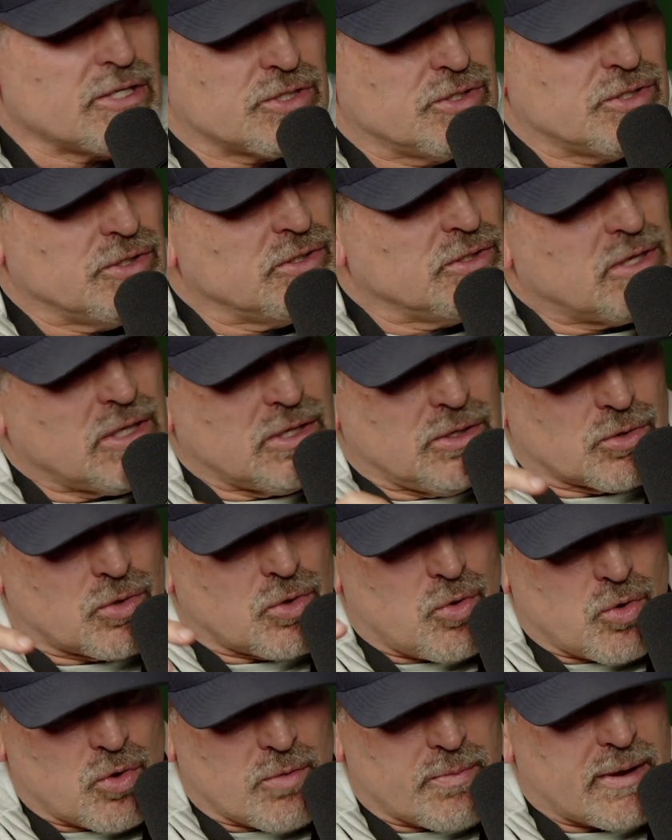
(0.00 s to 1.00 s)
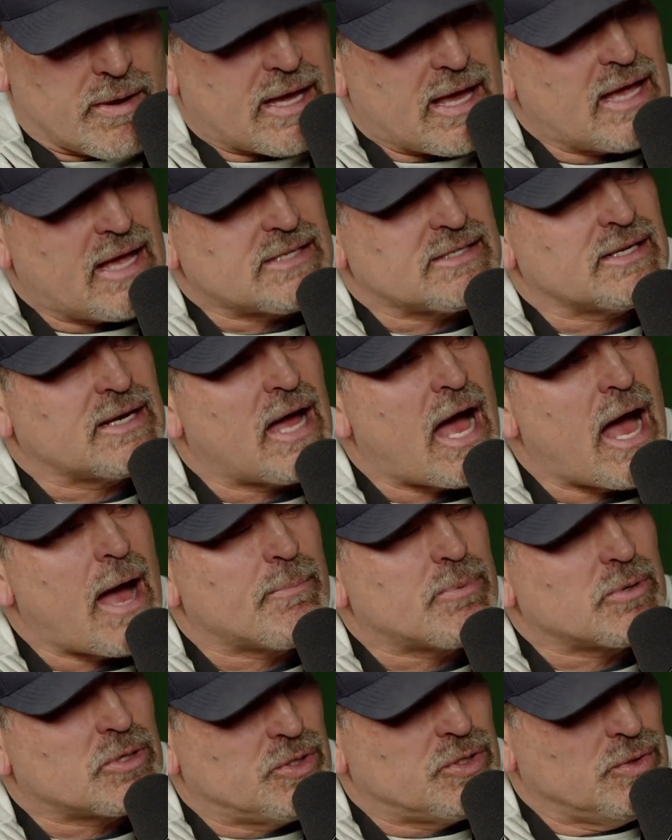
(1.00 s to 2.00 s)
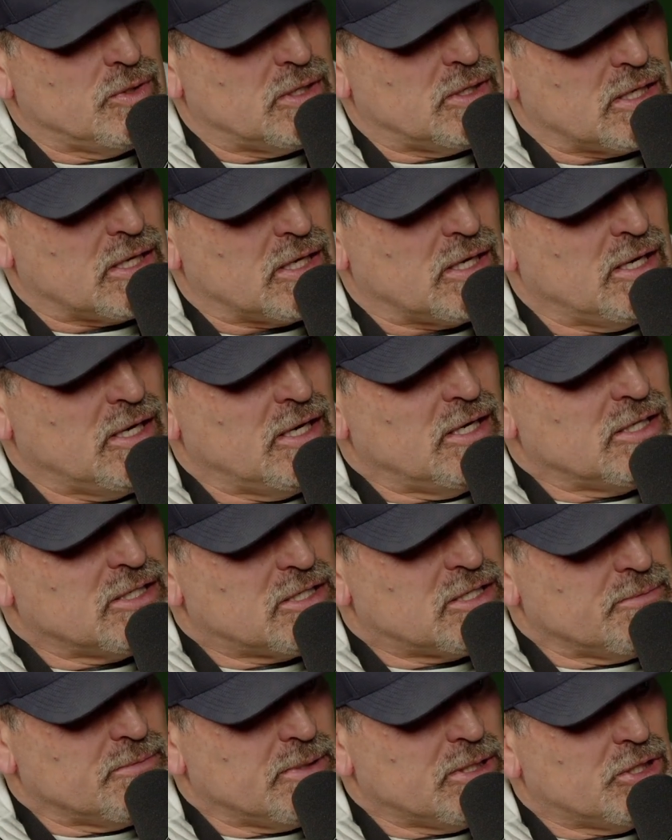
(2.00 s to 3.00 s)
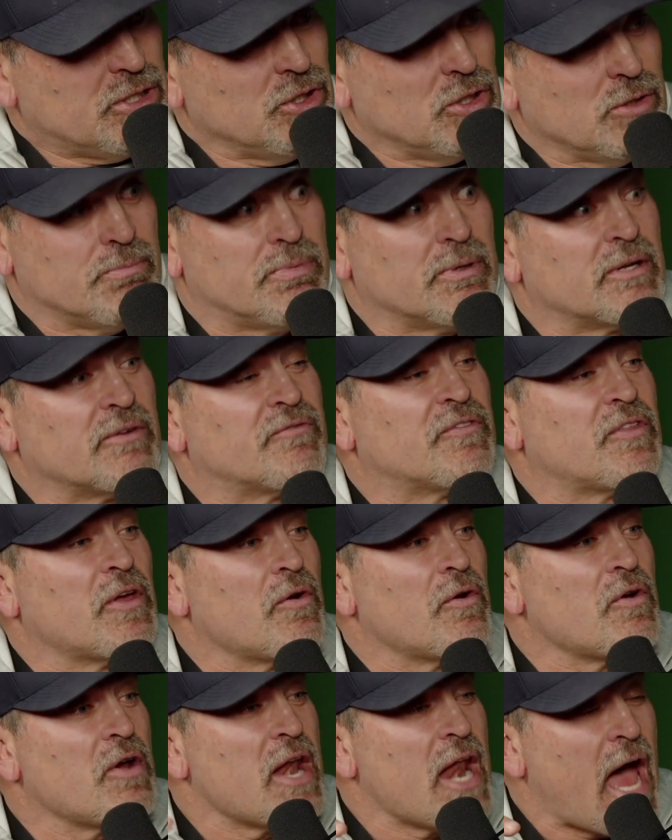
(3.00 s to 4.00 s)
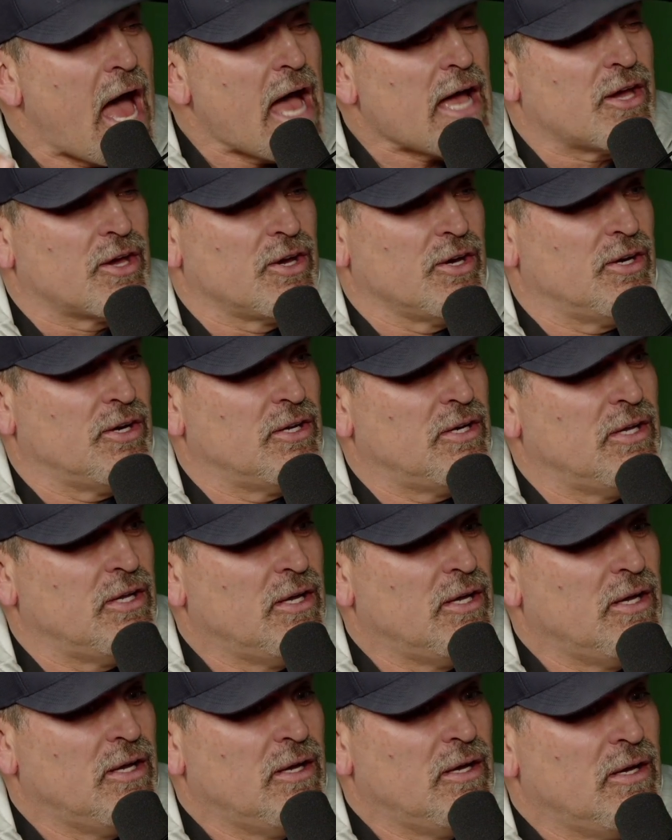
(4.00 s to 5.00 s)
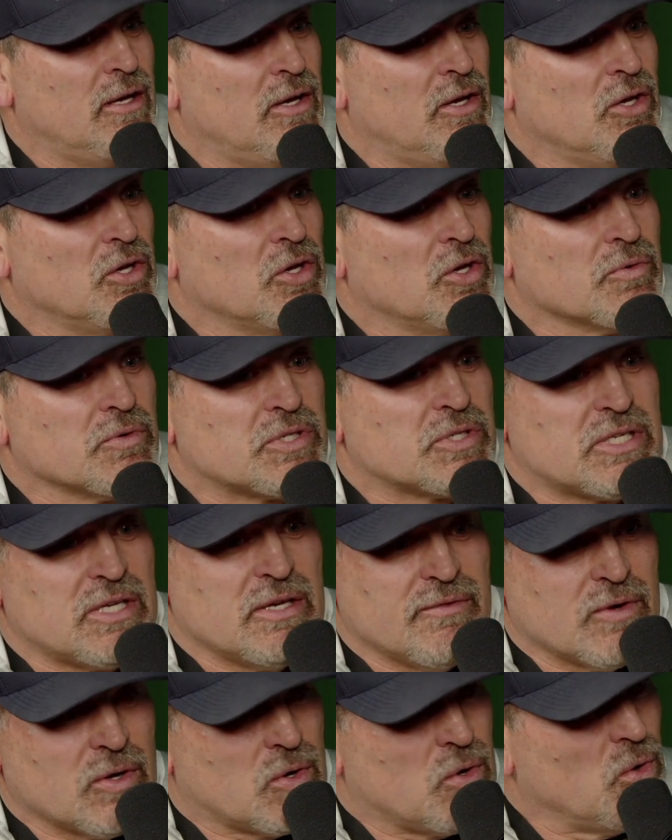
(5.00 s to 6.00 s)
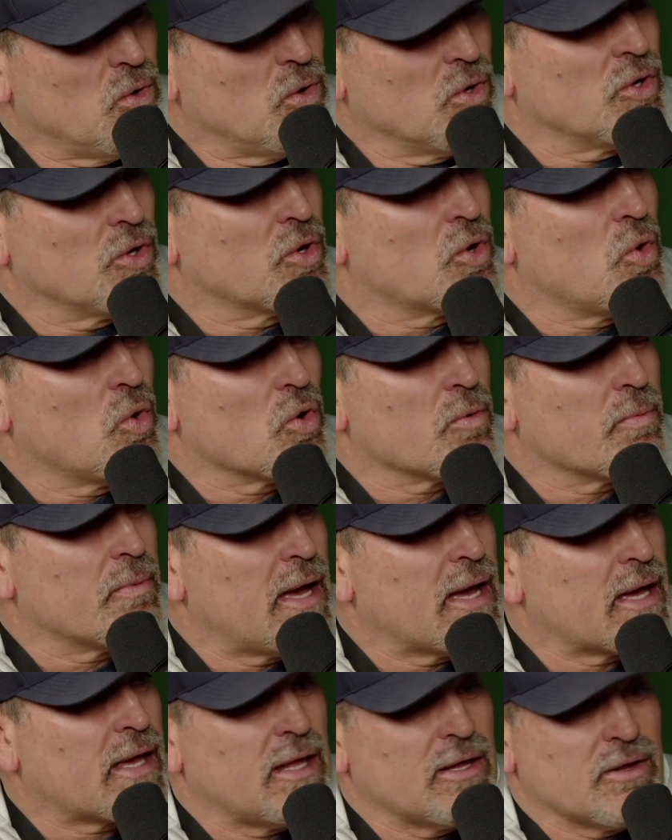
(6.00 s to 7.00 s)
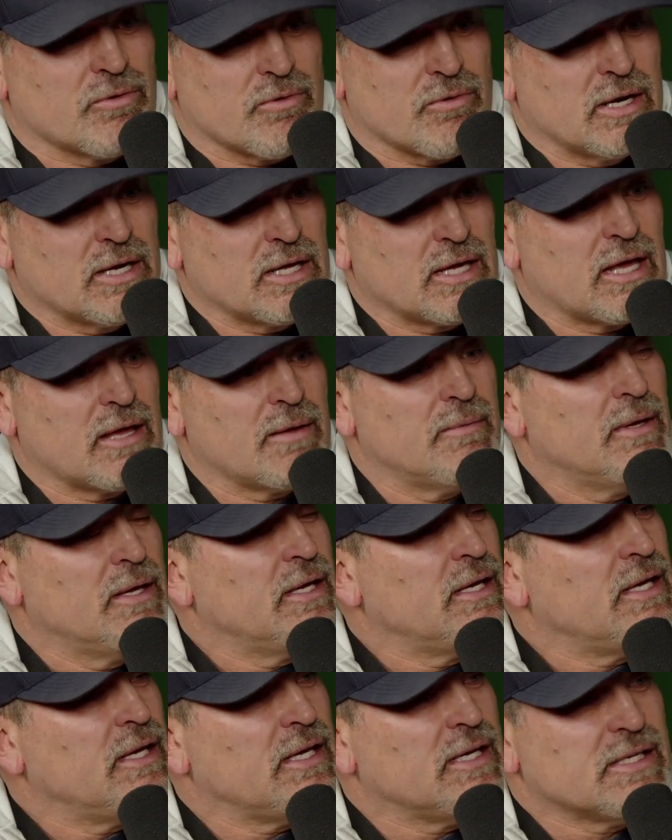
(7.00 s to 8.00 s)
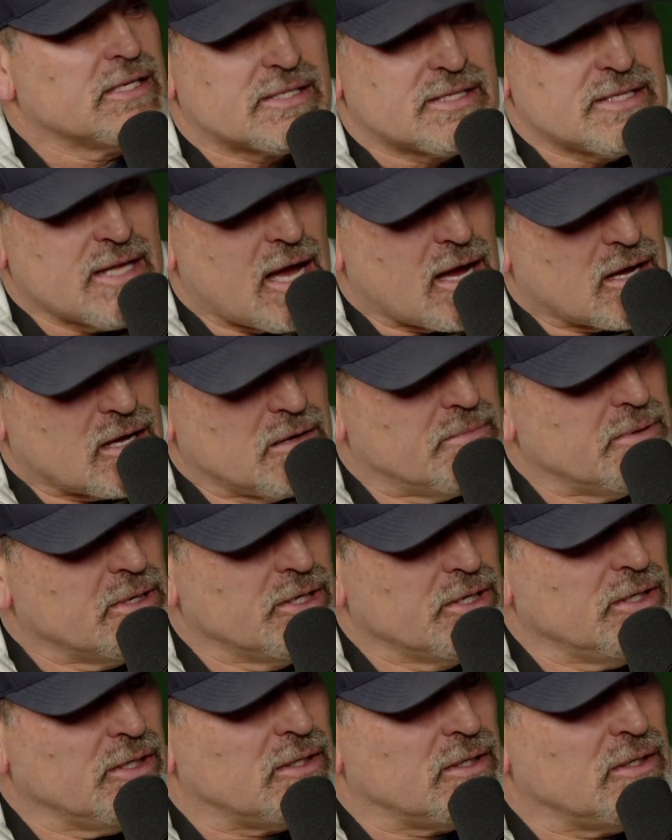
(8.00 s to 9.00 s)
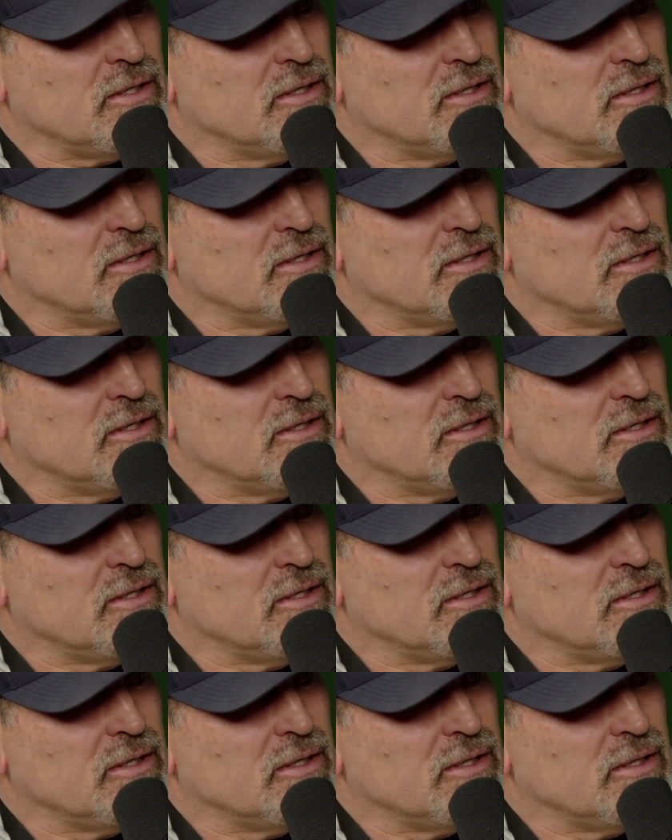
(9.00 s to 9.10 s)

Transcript: good, then your quarterback has an opportunity to be good. But if they're not good, your receiving core, your quarterback, and your running game is not going to be good.